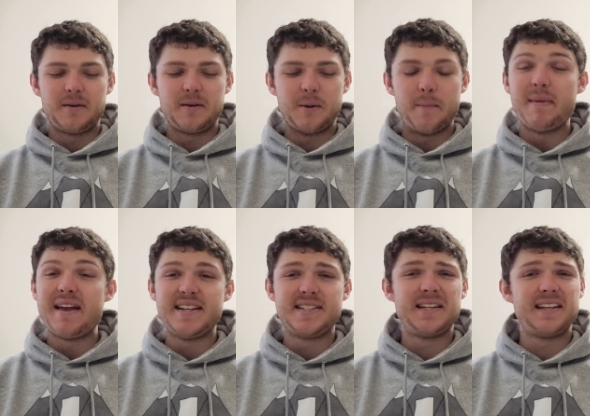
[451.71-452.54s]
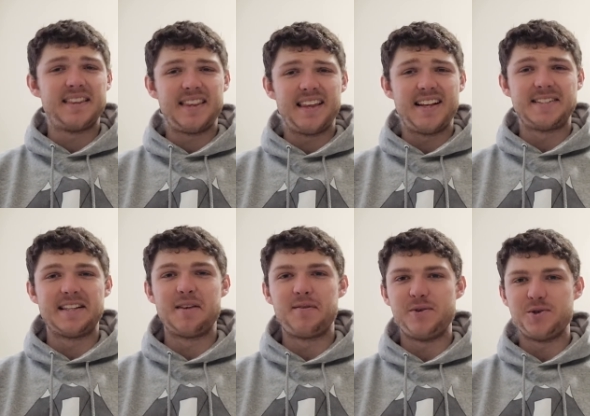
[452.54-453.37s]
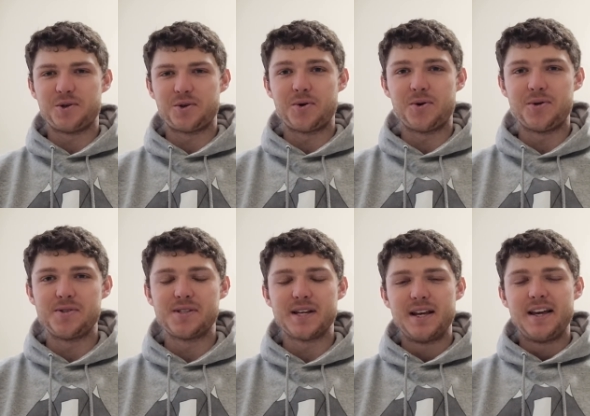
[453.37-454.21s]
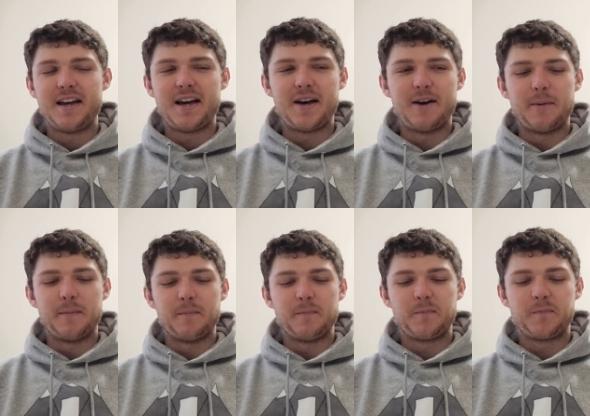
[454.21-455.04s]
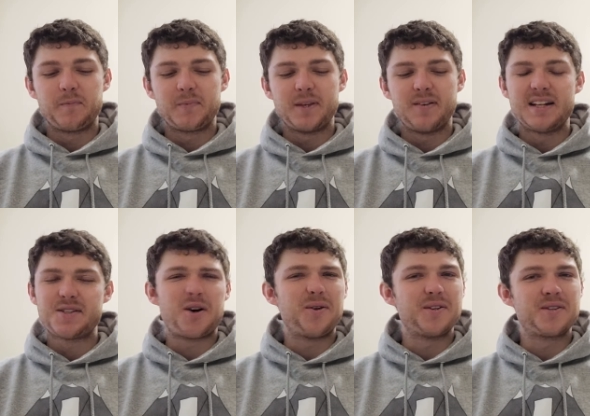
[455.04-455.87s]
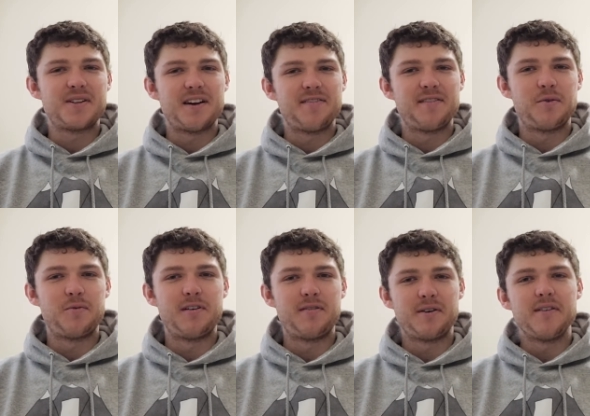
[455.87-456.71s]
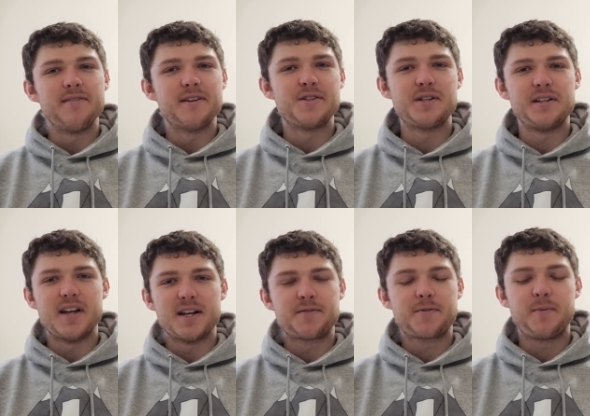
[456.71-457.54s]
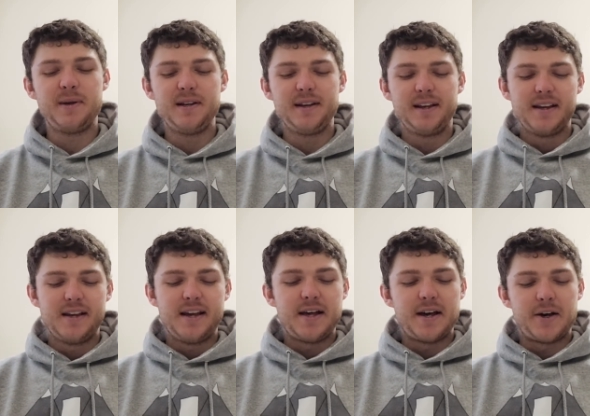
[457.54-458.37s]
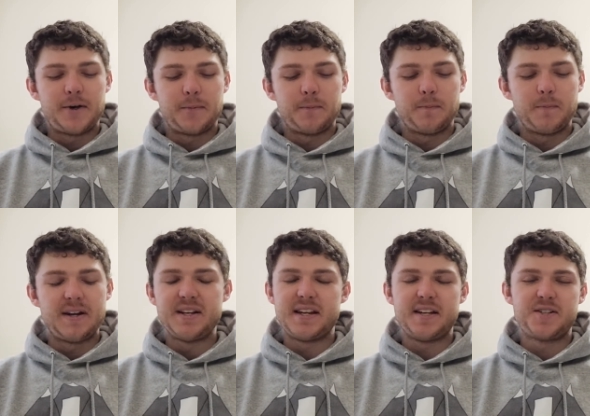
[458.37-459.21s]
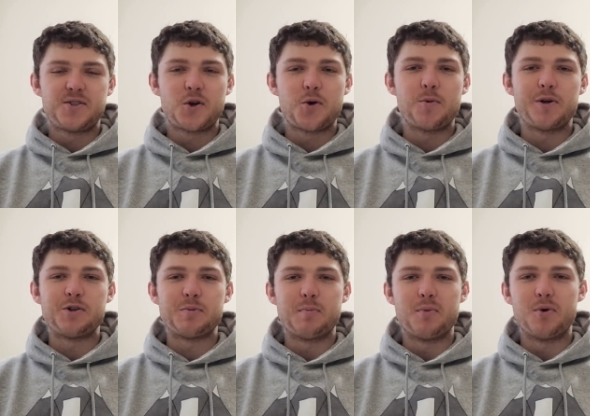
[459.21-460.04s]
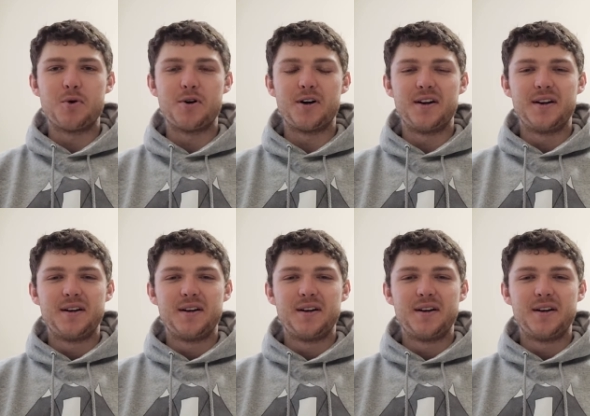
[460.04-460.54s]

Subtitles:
amazing things that the future holds. And that's all the stuff that the river and fishing does for me. And it is so much more